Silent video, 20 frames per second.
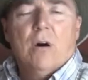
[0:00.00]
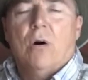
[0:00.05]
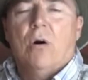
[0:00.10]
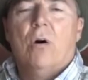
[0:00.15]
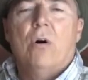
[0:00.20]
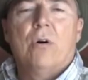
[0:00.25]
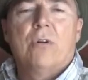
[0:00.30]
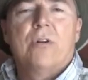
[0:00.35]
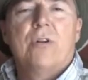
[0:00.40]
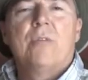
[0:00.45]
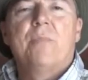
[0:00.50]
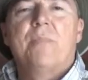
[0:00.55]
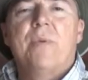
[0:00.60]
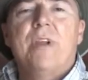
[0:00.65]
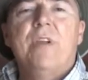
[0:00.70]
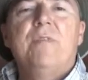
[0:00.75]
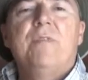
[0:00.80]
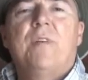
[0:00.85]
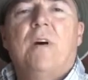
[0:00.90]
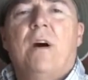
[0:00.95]
ordered
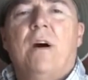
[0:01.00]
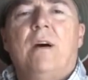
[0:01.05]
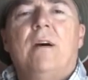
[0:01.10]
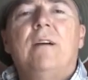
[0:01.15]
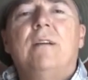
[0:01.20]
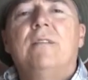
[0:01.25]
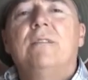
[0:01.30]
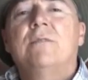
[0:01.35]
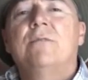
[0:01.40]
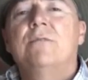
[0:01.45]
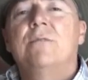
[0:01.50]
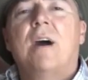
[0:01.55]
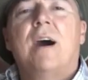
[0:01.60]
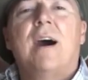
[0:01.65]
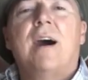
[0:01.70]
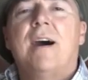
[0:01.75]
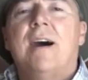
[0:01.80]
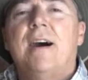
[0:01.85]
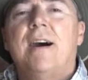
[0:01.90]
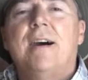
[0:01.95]
beef on
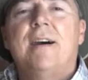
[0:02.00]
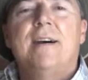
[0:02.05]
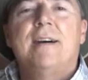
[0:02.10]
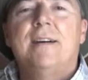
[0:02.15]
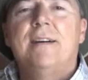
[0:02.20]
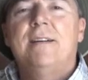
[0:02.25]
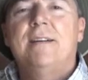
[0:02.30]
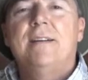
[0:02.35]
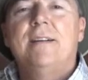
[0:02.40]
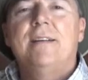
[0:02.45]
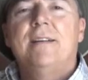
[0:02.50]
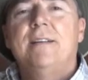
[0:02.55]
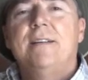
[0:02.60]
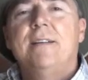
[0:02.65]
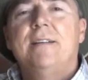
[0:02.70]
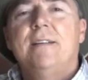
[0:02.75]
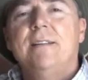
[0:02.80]
rye